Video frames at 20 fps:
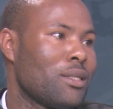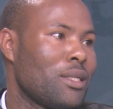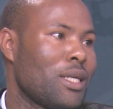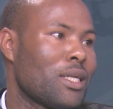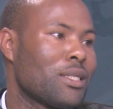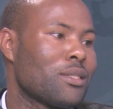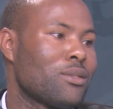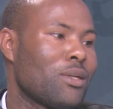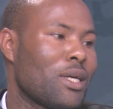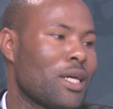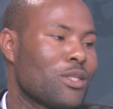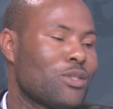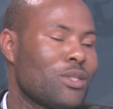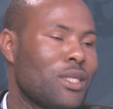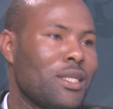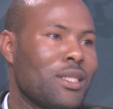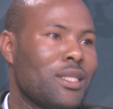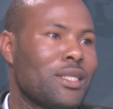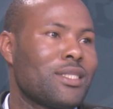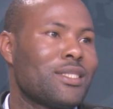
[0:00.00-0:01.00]
Yeah, so
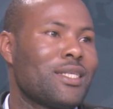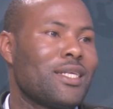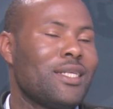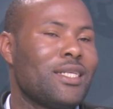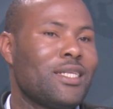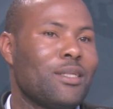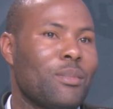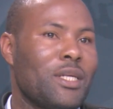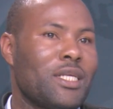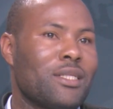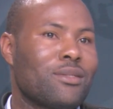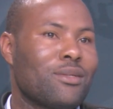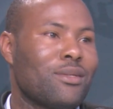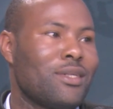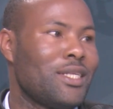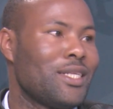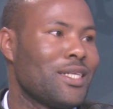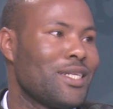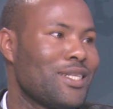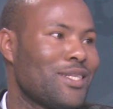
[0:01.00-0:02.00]
actually the sentiments on
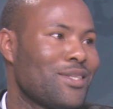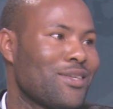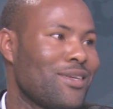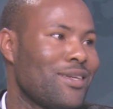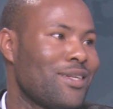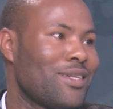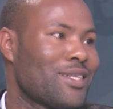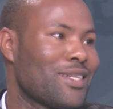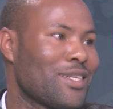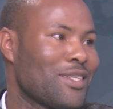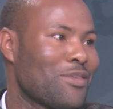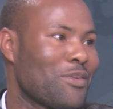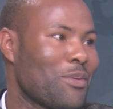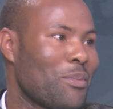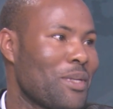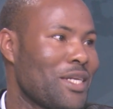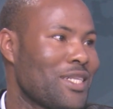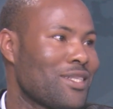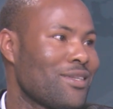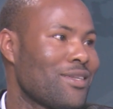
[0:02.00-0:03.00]
digital
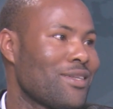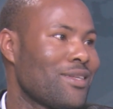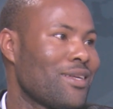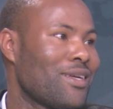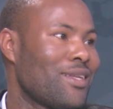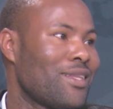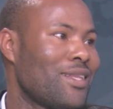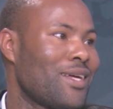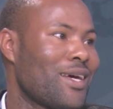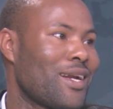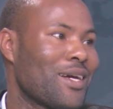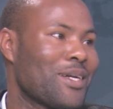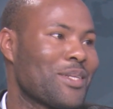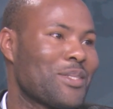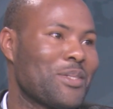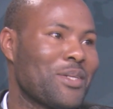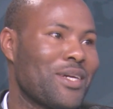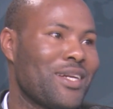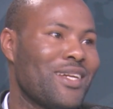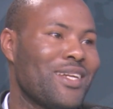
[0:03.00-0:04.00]
transformation, they're
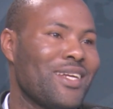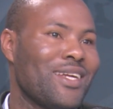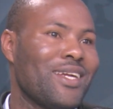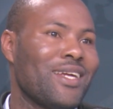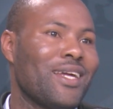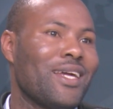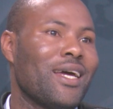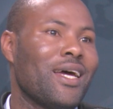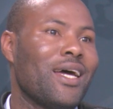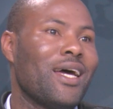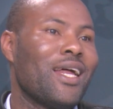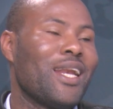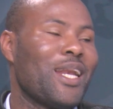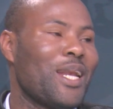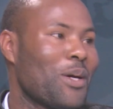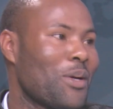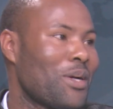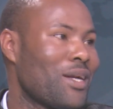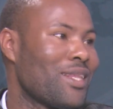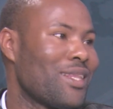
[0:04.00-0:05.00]
actually
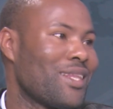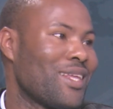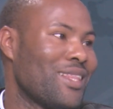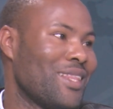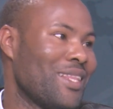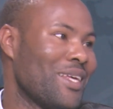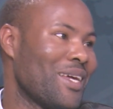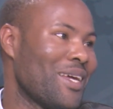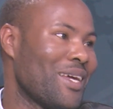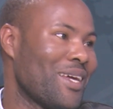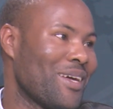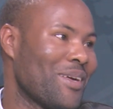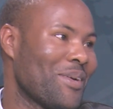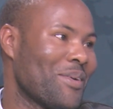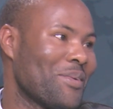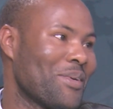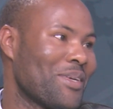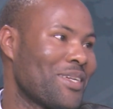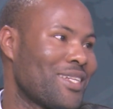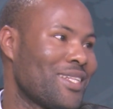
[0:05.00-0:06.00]
louder than
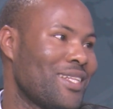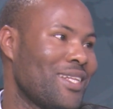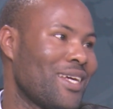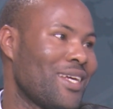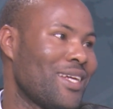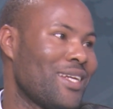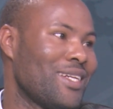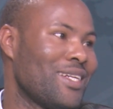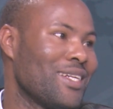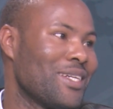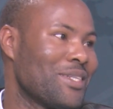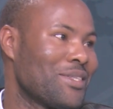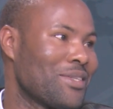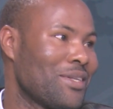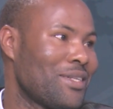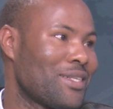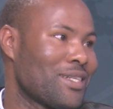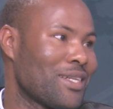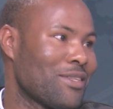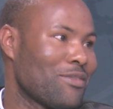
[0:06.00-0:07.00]
what the
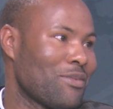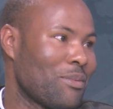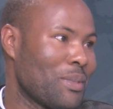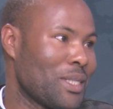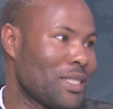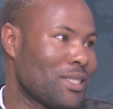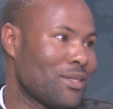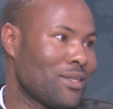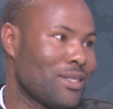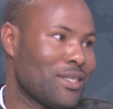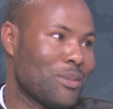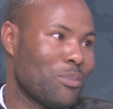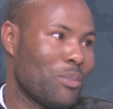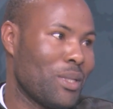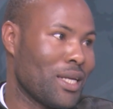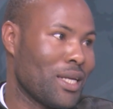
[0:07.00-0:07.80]
digital transformation is being.